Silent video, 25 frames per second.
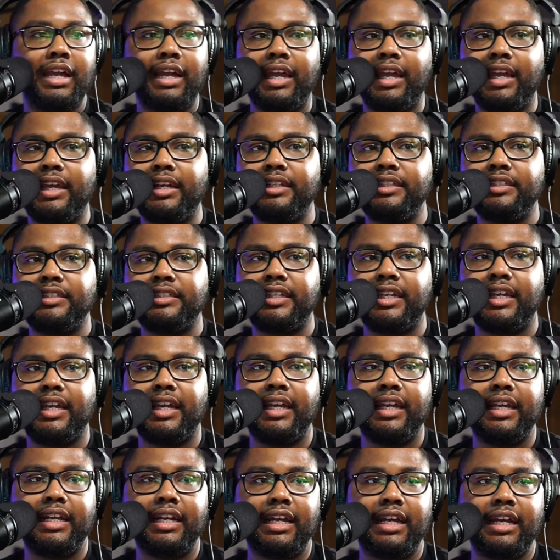Eddie
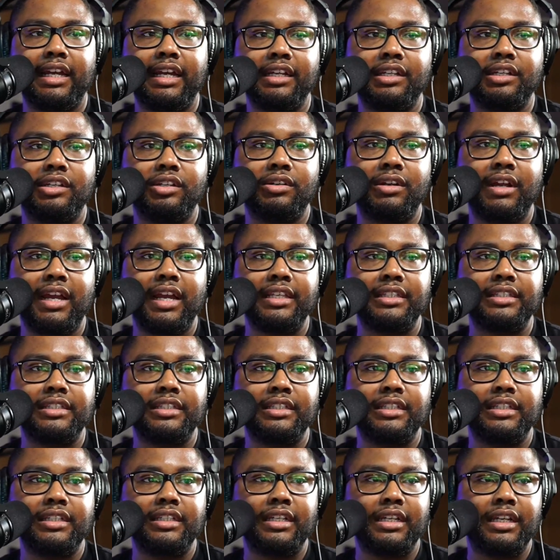said, congrats
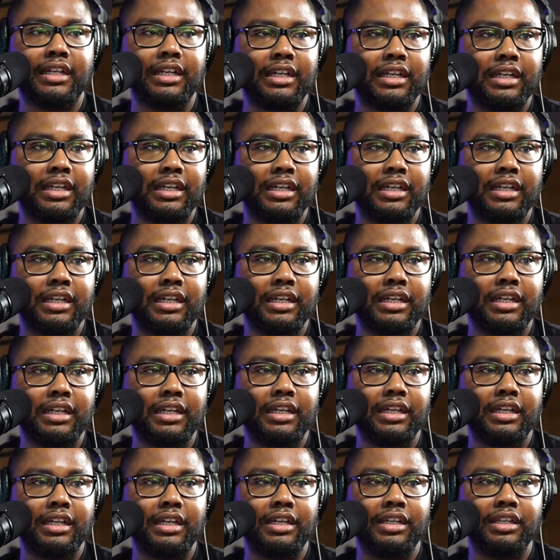to
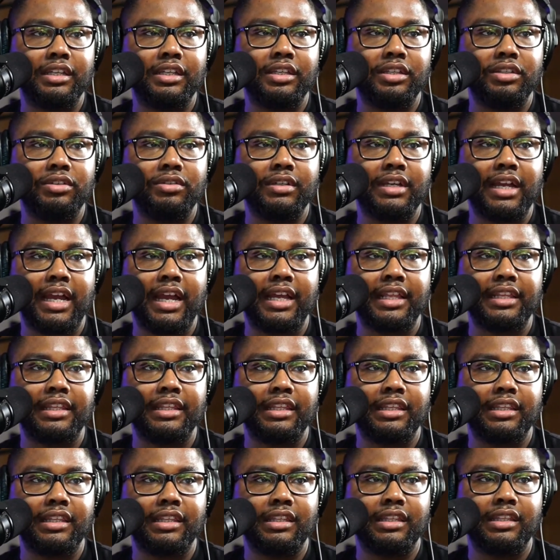you got
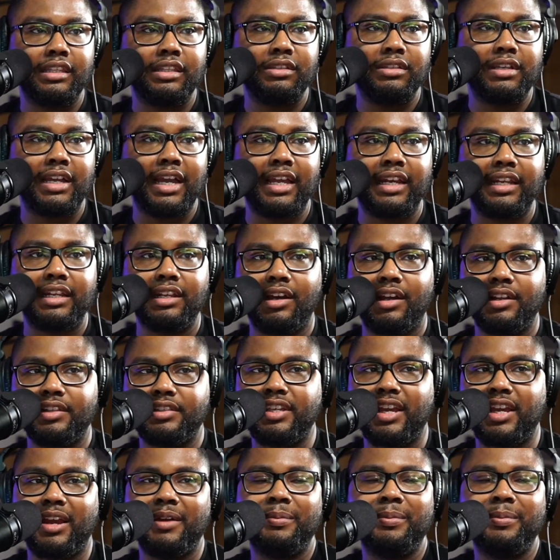here all the
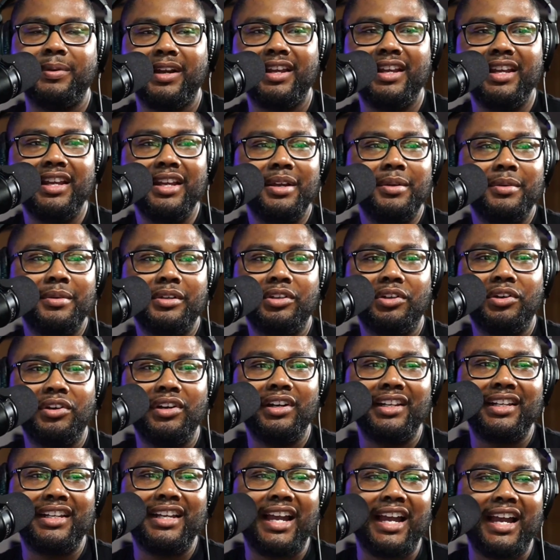time, bro. Glory
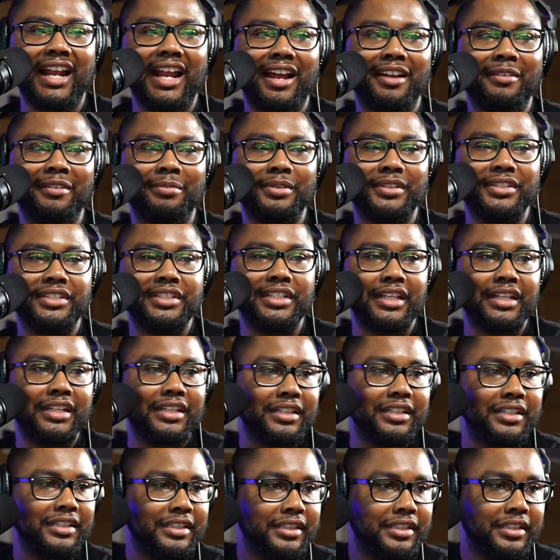to God. I appreciate
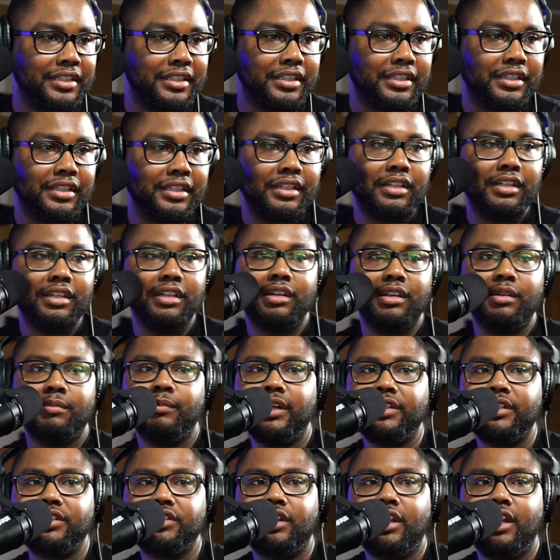it.
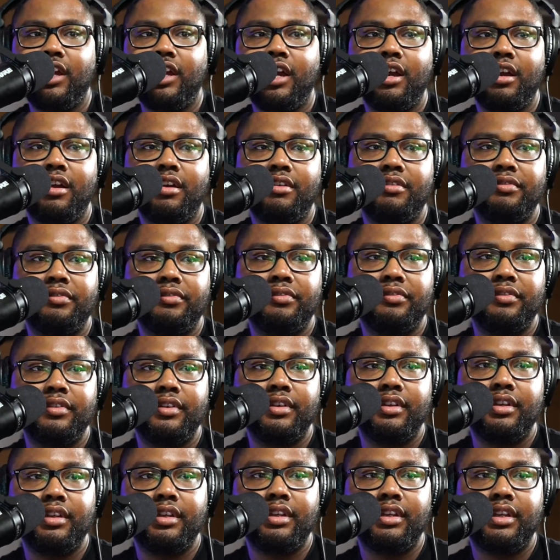Much love
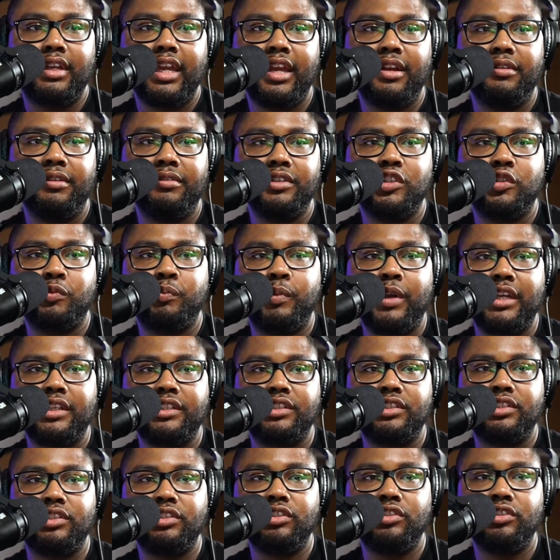and
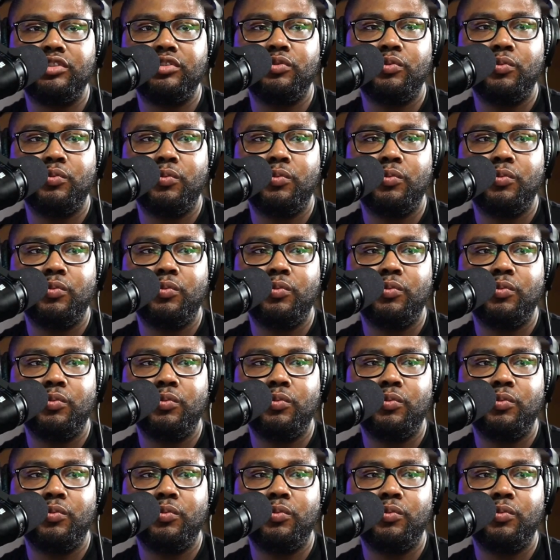respect to you.